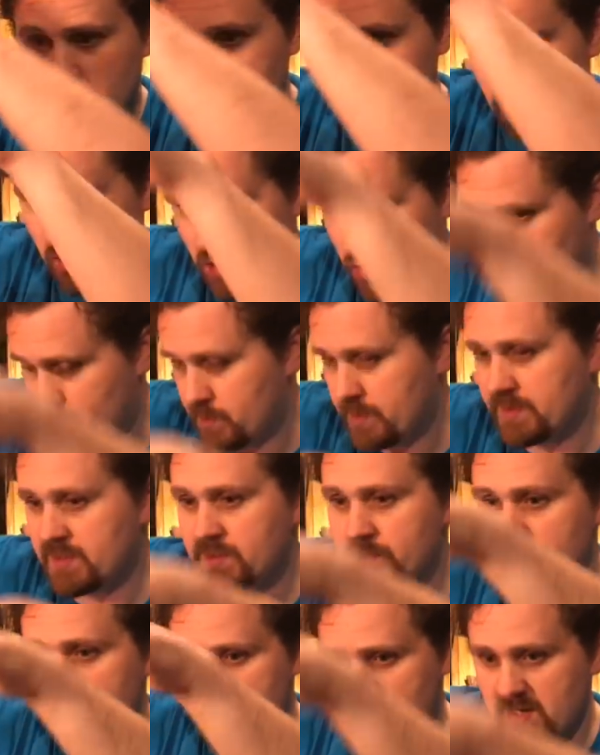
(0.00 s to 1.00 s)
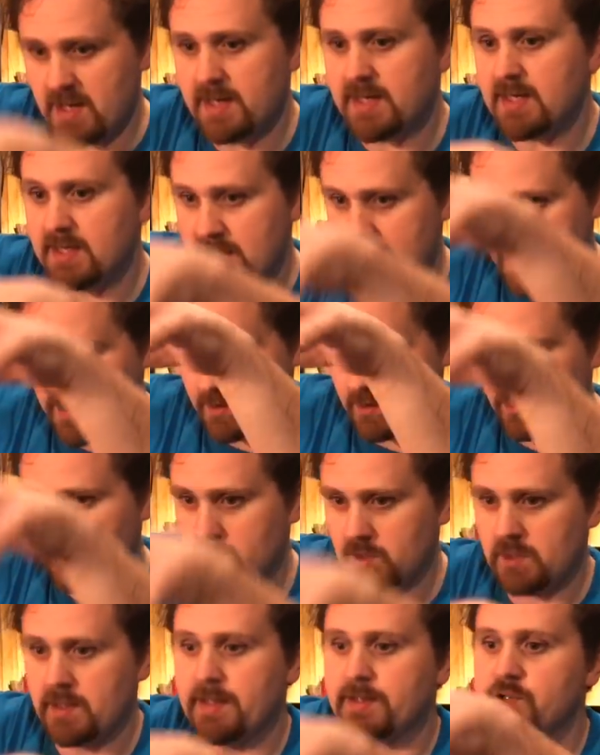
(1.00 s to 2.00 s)
Christmas Yankee Candle
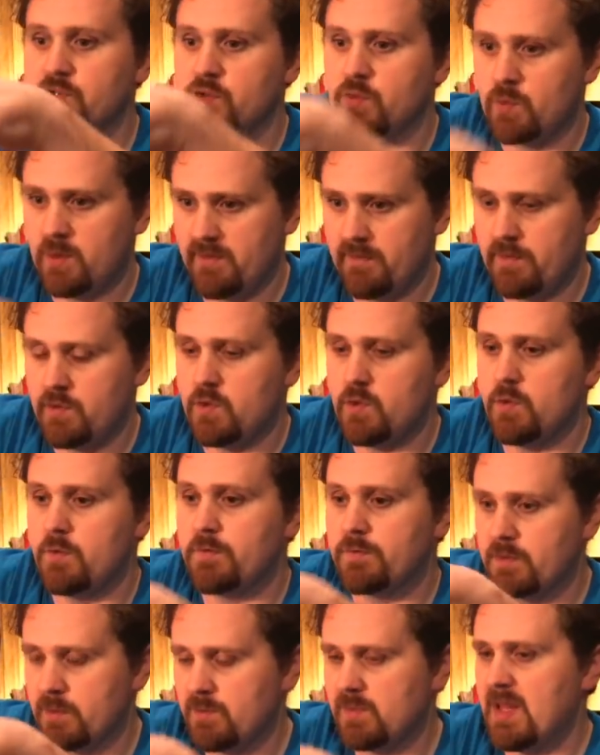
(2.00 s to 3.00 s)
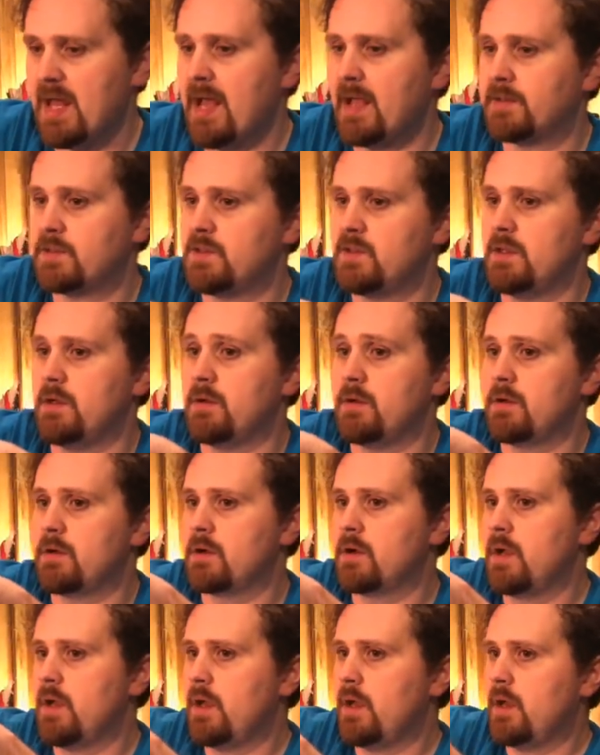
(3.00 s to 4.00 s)
collection review from last year.
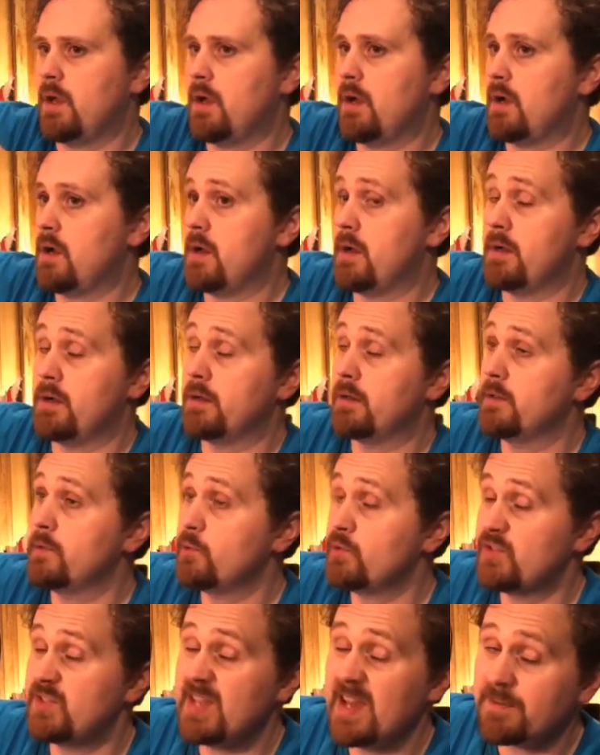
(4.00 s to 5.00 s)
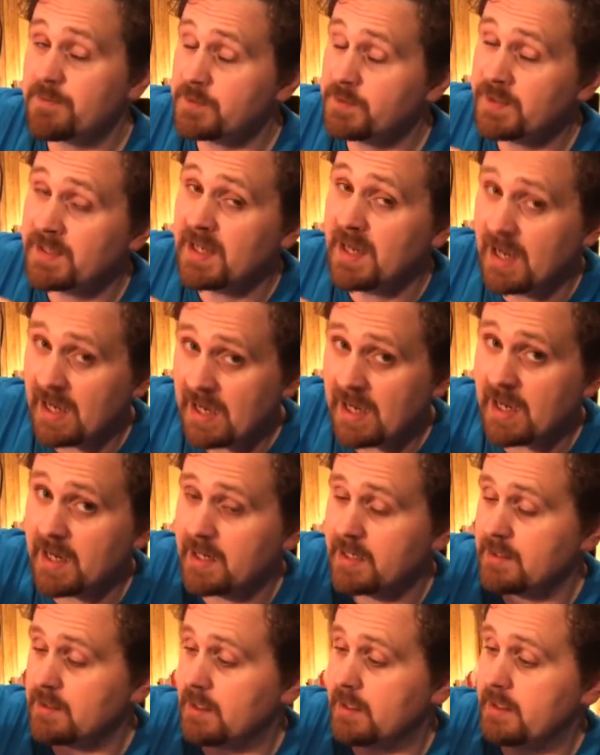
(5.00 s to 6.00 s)
Uh, it was definitely a
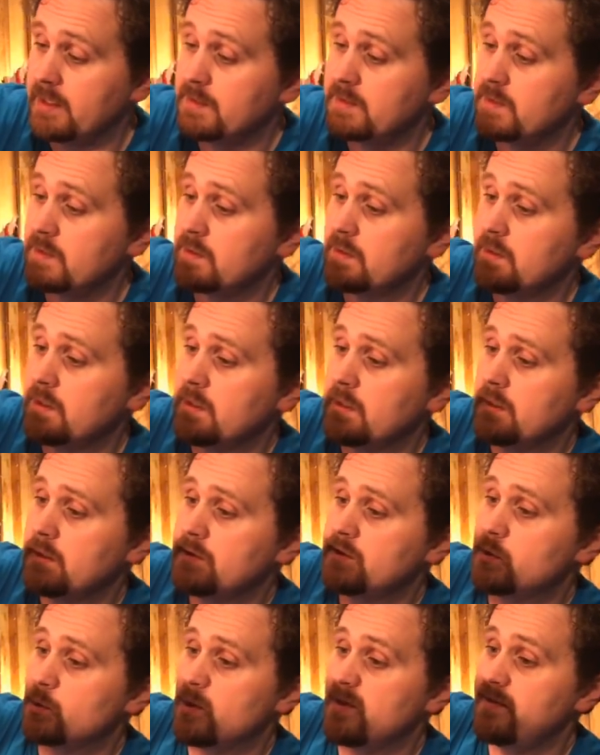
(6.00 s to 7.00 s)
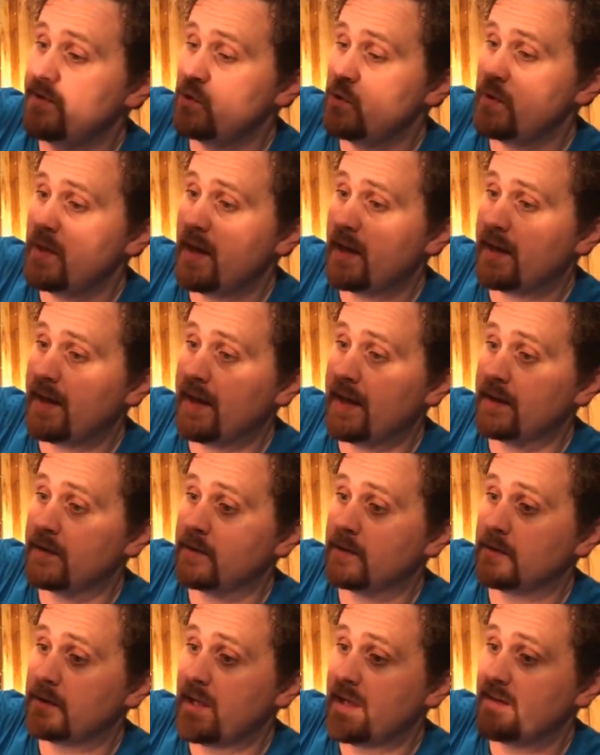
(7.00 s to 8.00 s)
highlight to review that
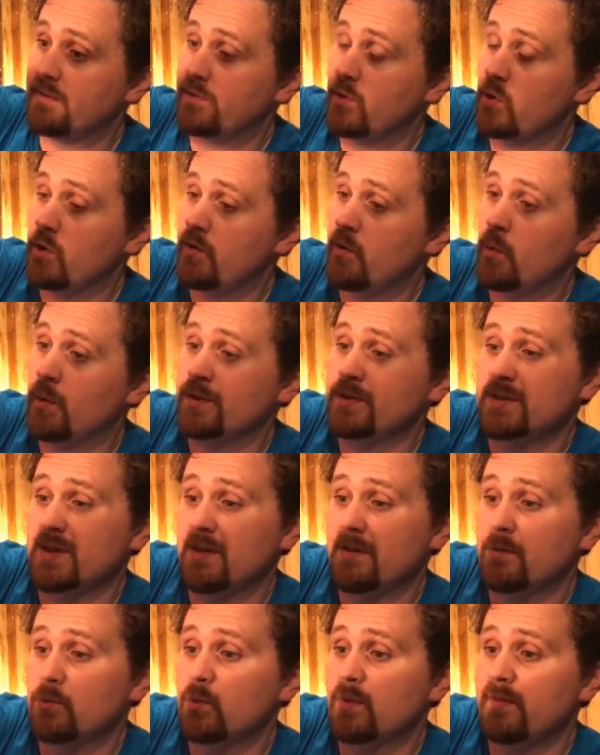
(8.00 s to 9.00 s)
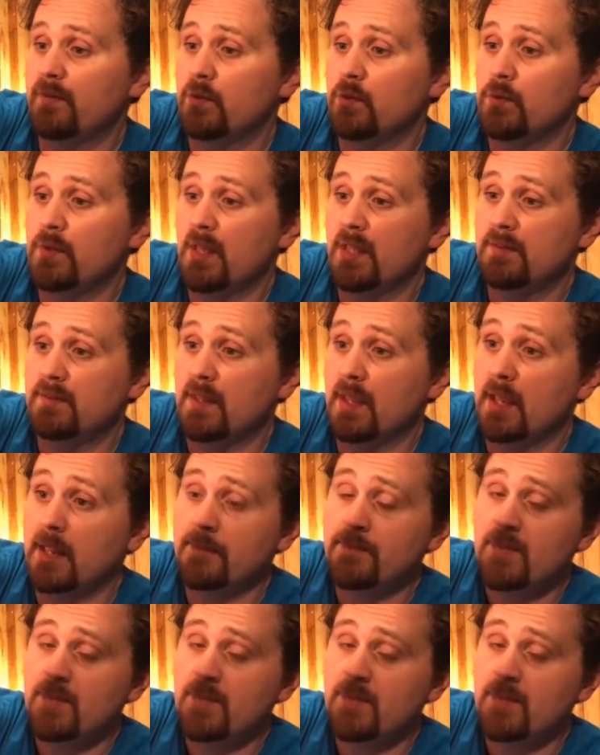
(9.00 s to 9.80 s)
candle out of all the ones I reviewed that day.